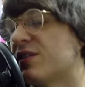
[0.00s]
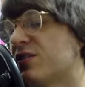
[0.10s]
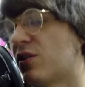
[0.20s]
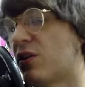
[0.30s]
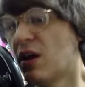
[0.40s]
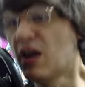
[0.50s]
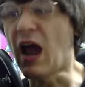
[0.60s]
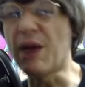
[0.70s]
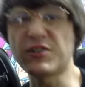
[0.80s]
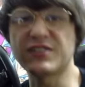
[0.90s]
So
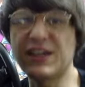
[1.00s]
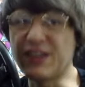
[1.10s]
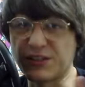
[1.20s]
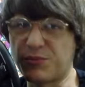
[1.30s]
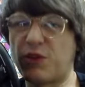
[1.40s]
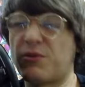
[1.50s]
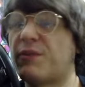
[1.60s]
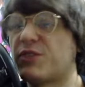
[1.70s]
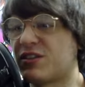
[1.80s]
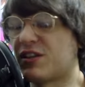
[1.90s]
I'm not saying that's a problem, I'm
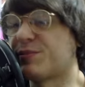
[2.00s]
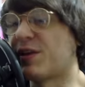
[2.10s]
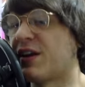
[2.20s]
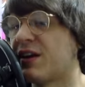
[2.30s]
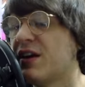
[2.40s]
just explaining.